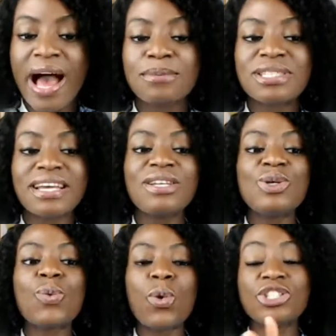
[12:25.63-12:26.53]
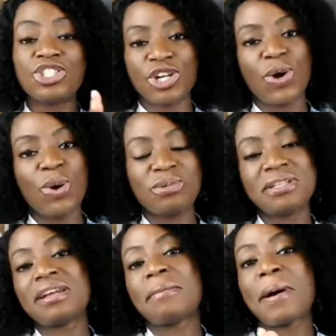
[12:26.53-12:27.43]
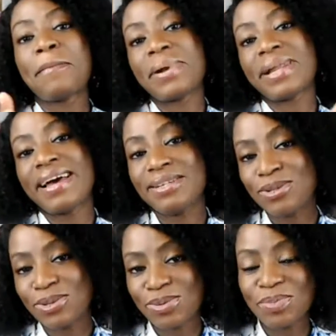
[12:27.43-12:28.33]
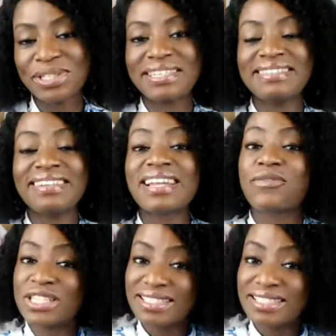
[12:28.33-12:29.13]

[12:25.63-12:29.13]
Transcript: I'm telling you what Jacob did, and I'm applying it to modern day life.